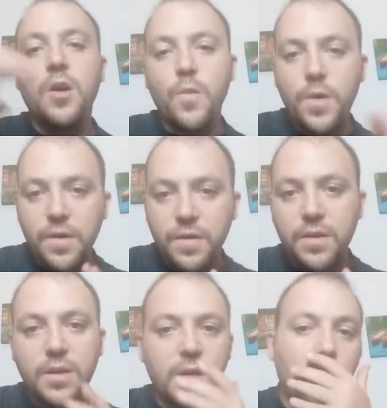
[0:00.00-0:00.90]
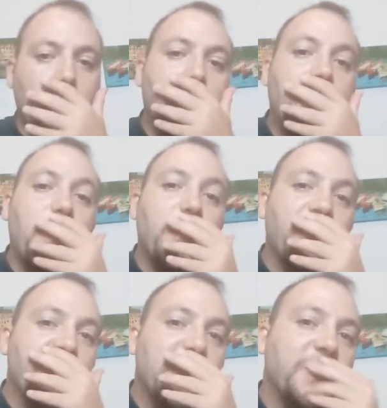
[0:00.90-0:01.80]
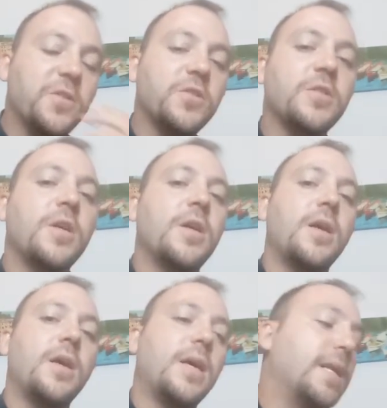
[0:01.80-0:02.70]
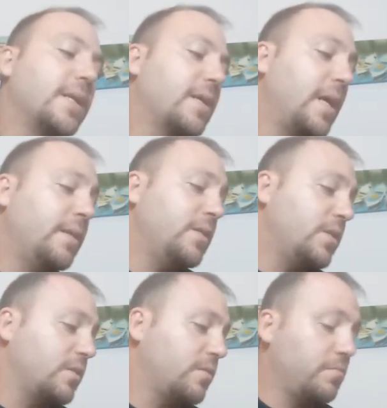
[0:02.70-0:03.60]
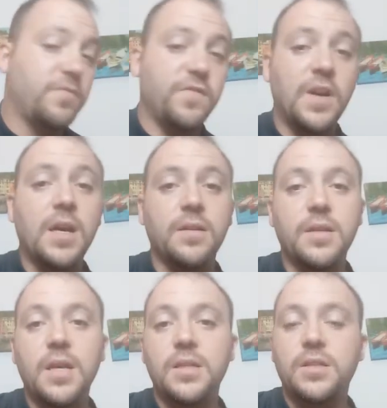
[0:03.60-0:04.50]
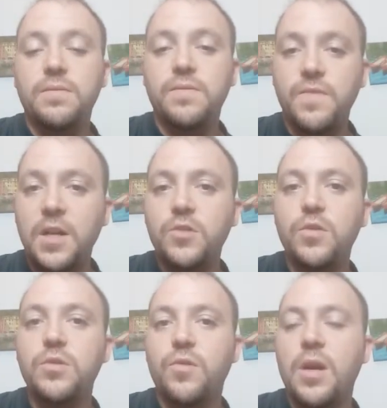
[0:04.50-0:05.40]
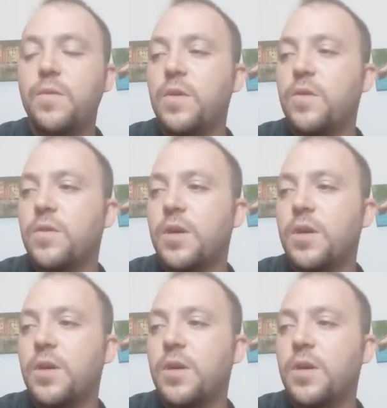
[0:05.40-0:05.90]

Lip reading: with, proper videos, and this is fun. Yeah, it's fun to interact with you